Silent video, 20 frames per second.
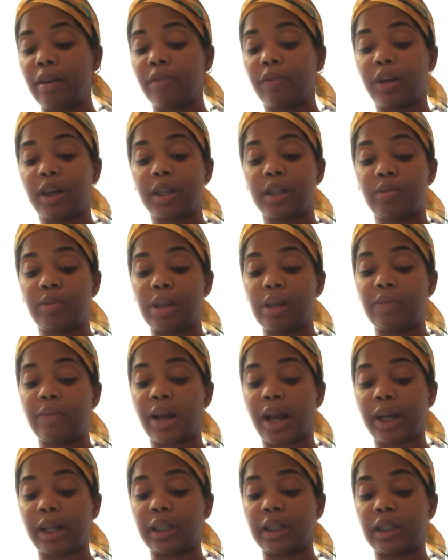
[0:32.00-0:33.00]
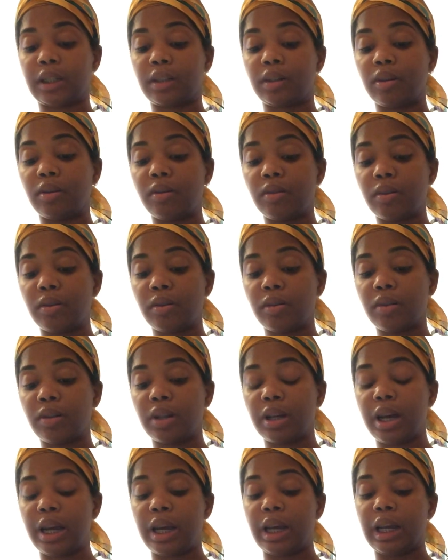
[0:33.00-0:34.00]
First week back to
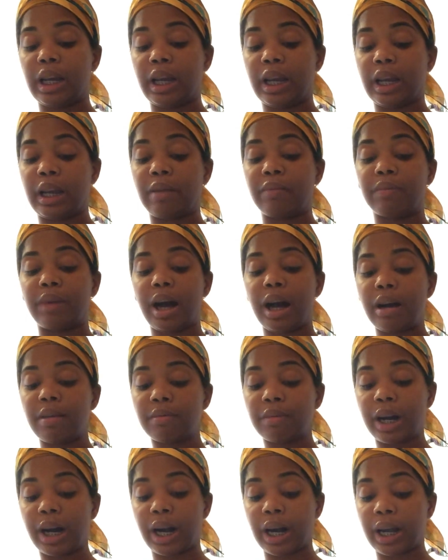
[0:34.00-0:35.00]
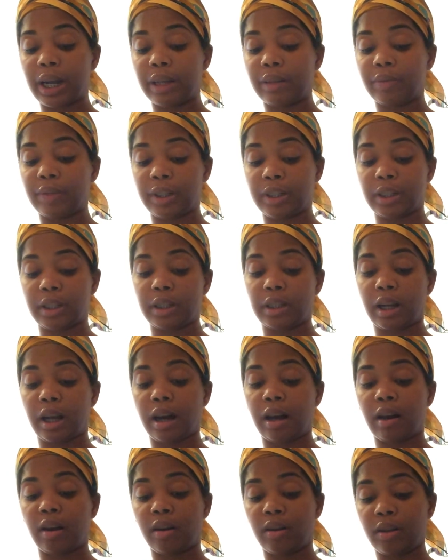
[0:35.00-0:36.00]
school, and my mind was just
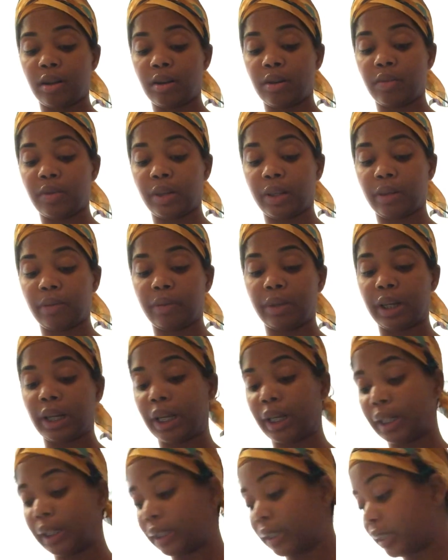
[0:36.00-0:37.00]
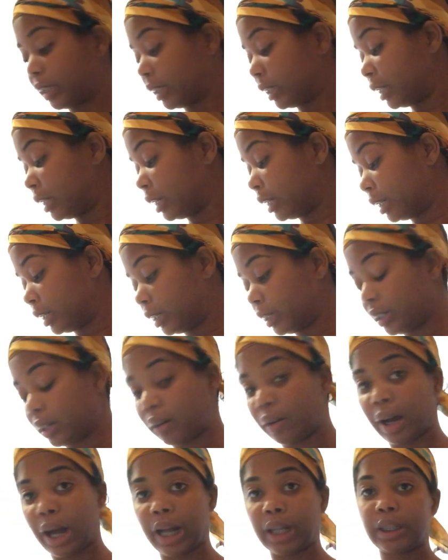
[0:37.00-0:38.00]
all over the place.
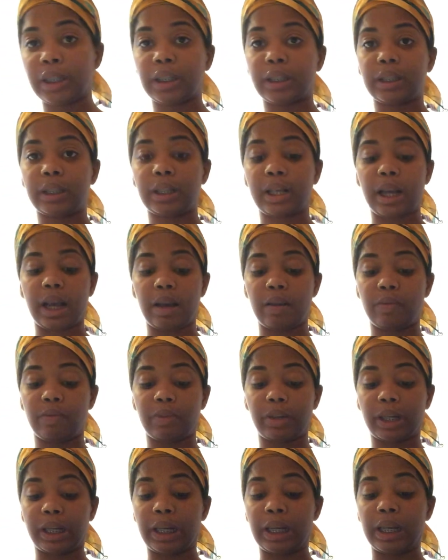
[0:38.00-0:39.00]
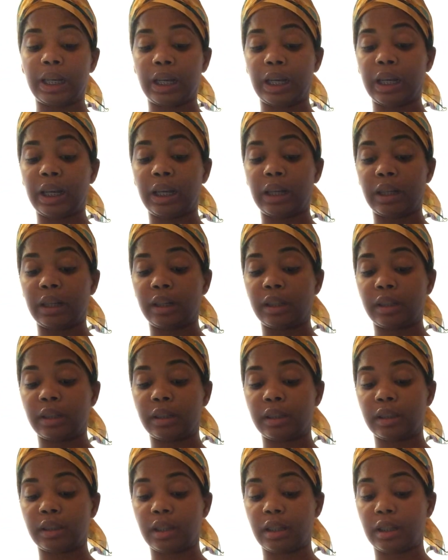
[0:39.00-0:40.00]
So I just kept forgetting
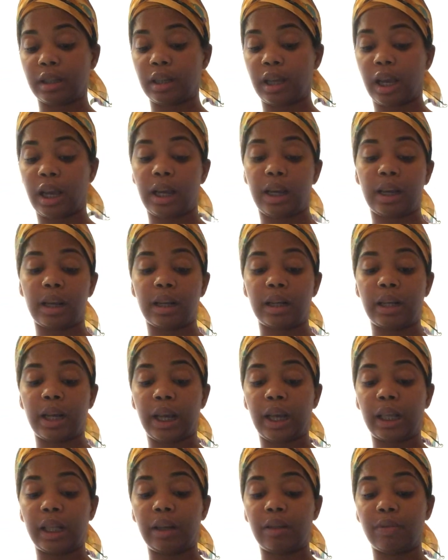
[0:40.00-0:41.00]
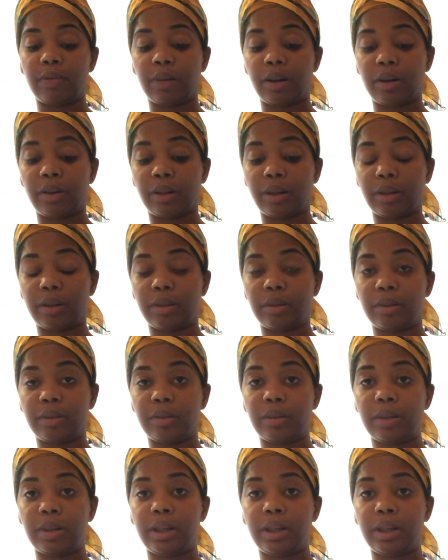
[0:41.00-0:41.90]
to take a daily photo.